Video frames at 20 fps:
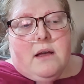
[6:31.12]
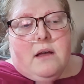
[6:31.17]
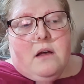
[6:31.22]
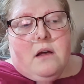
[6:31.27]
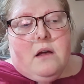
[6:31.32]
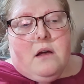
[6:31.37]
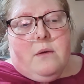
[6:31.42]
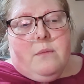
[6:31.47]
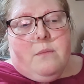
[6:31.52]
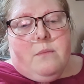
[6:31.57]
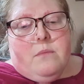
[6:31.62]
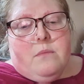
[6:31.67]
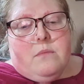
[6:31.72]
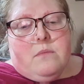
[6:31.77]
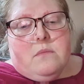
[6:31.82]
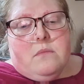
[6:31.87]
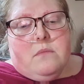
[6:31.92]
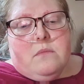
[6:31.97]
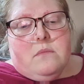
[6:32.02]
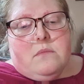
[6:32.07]
So
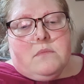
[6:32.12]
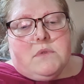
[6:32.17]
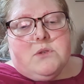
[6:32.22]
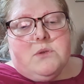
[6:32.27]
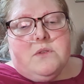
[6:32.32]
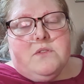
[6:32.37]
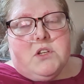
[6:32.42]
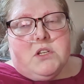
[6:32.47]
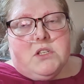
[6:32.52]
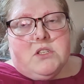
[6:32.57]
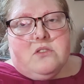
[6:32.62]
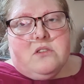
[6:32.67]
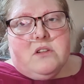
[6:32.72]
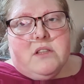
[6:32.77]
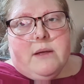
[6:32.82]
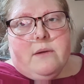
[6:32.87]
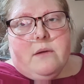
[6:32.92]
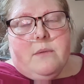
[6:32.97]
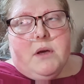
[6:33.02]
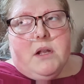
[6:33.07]
we've just ordered
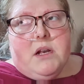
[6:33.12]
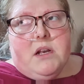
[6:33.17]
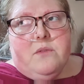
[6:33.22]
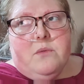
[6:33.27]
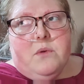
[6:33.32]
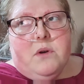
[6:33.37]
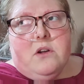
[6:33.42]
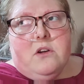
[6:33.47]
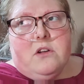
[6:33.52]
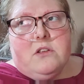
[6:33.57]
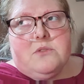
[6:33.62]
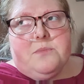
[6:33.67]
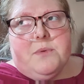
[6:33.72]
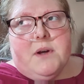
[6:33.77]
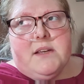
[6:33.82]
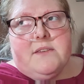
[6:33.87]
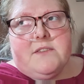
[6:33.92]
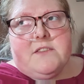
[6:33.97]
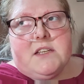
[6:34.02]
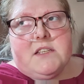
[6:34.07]
them and put another one on. But
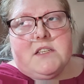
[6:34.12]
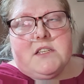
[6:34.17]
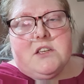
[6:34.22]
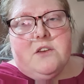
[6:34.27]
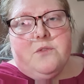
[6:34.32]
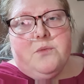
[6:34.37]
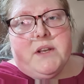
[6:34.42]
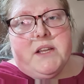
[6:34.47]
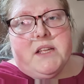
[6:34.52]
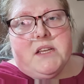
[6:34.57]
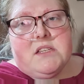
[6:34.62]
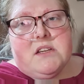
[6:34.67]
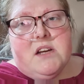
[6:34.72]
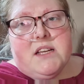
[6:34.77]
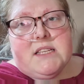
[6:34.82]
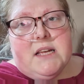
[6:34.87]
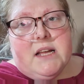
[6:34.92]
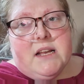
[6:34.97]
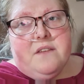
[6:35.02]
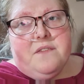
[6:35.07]
I said to us, if we need to
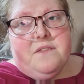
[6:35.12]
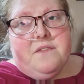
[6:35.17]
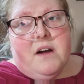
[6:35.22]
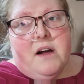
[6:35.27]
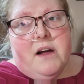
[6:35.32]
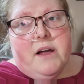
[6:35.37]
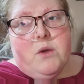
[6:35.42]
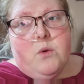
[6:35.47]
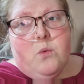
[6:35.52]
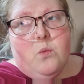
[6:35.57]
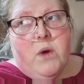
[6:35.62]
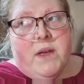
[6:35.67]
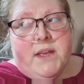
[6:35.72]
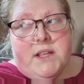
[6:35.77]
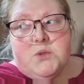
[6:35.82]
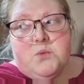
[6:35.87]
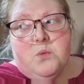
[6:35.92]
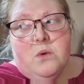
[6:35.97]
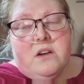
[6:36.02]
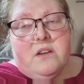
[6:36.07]
identify
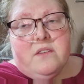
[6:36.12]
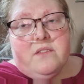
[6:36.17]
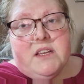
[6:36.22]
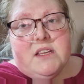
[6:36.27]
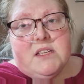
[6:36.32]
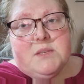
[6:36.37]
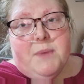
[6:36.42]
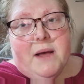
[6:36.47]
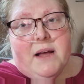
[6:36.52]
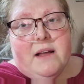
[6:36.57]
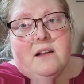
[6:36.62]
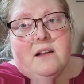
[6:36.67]
which one of these